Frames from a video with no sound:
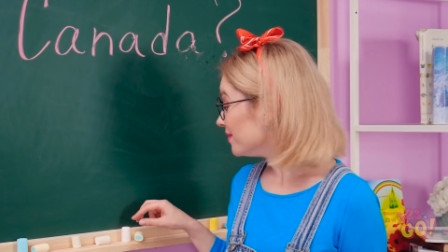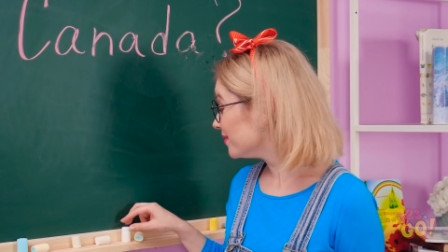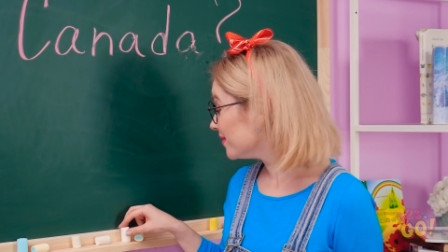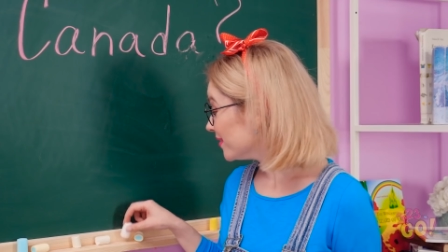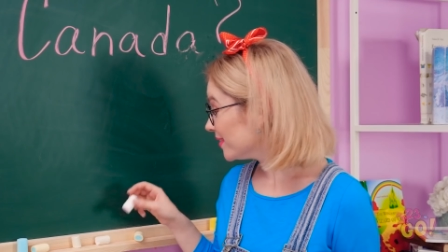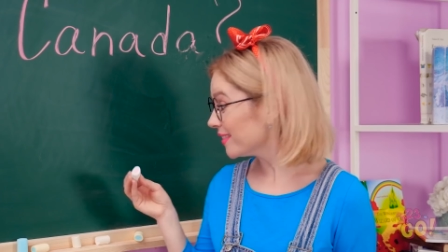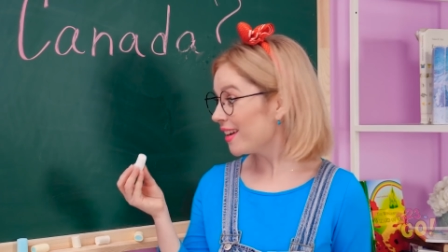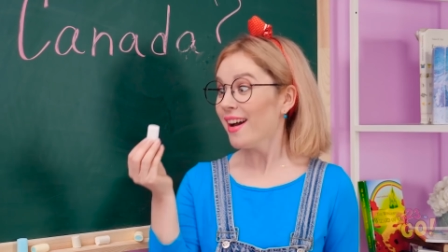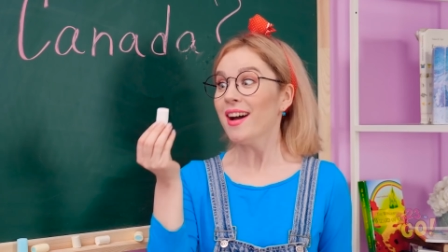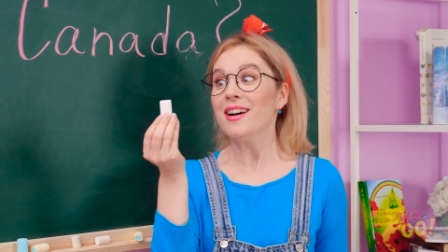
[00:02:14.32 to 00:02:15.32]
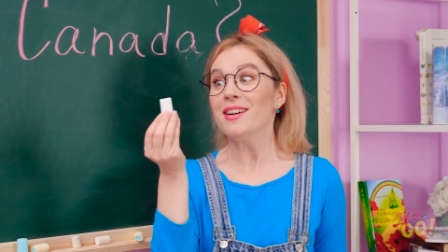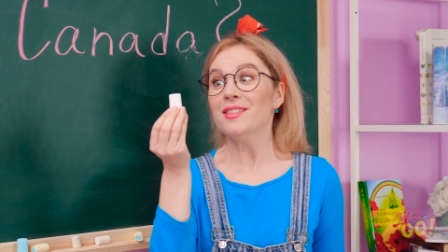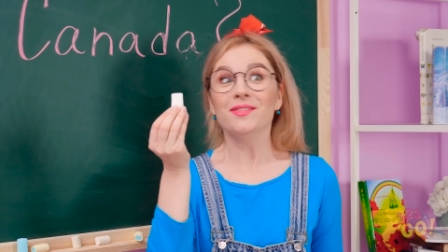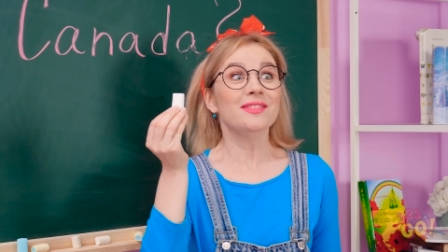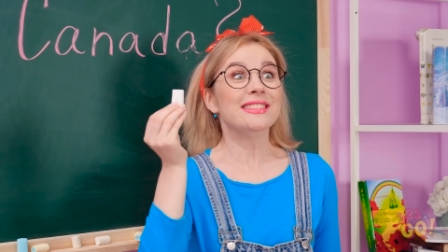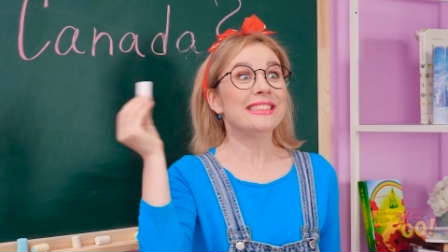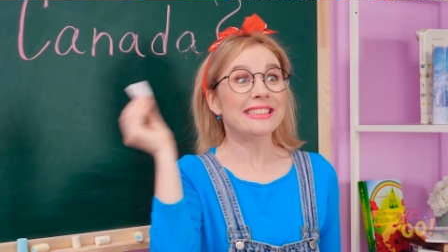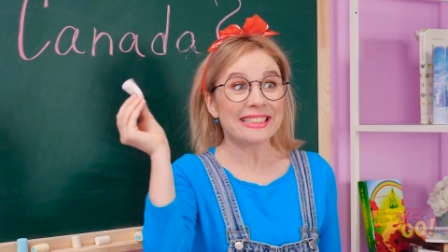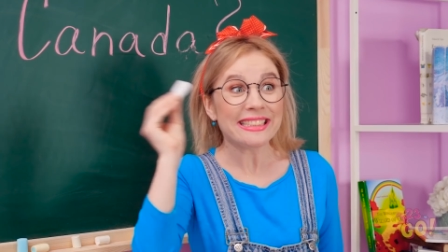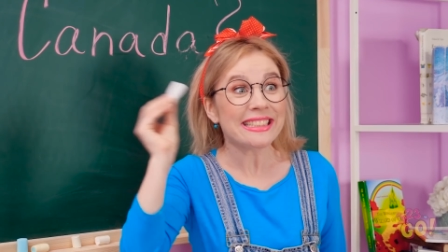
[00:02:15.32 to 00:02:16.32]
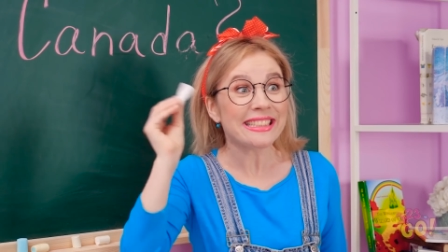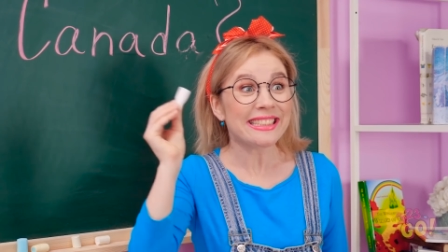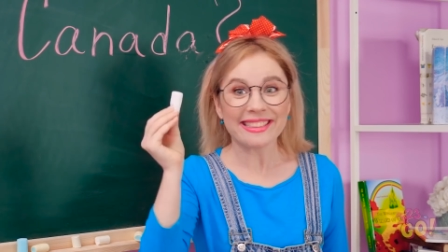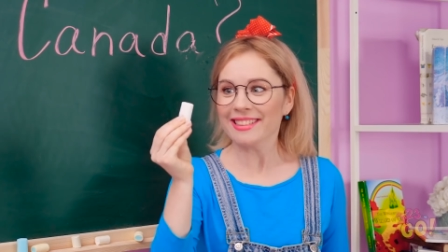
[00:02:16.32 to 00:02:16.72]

This chalk is calling my name!